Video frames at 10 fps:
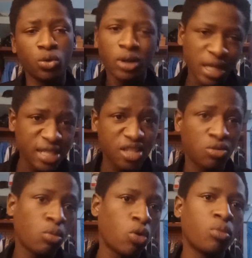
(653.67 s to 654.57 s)
Less is
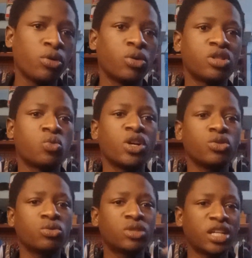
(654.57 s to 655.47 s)
more, because when
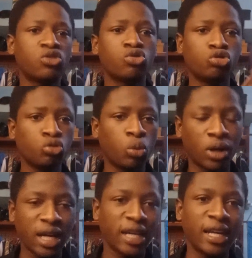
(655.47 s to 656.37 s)
you tend to do more
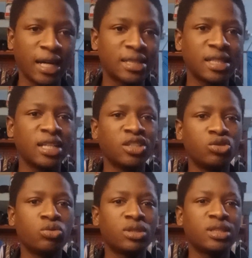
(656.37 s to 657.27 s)
like that,
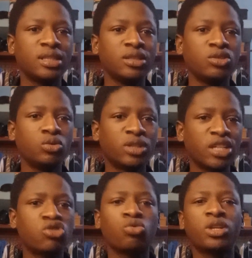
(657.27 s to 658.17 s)
you
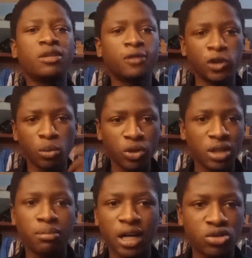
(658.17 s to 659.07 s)
tend to give all your
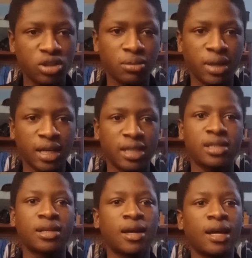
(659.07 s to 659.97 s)
money back to the market.
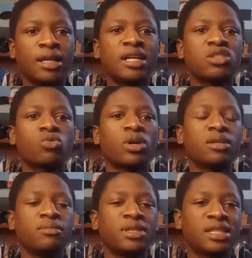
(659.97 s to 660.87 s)
That's
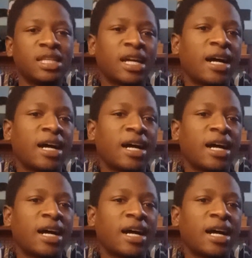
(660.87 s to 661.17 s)
one mistake